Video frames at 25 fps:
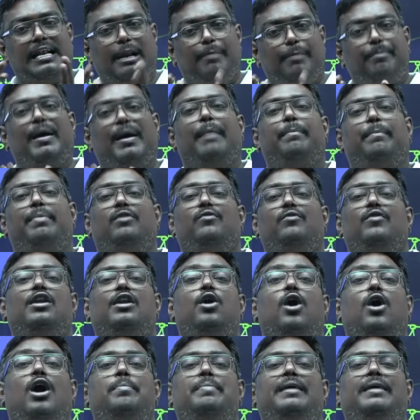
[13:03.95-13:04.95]
paper will
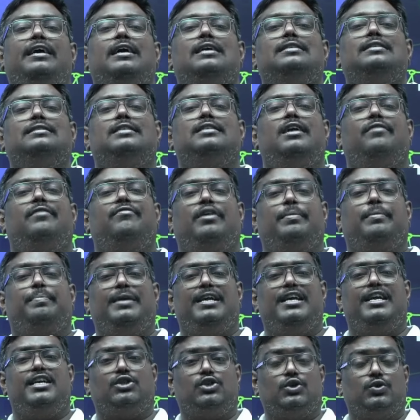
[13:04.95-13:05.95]
not be considered for
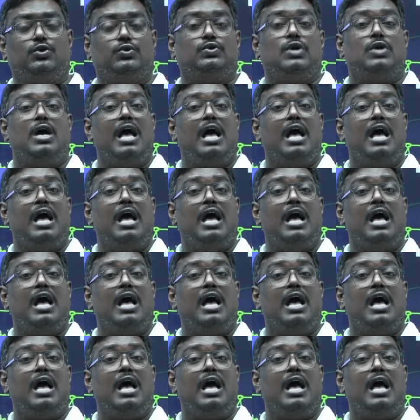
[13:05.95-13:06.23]
PSUs.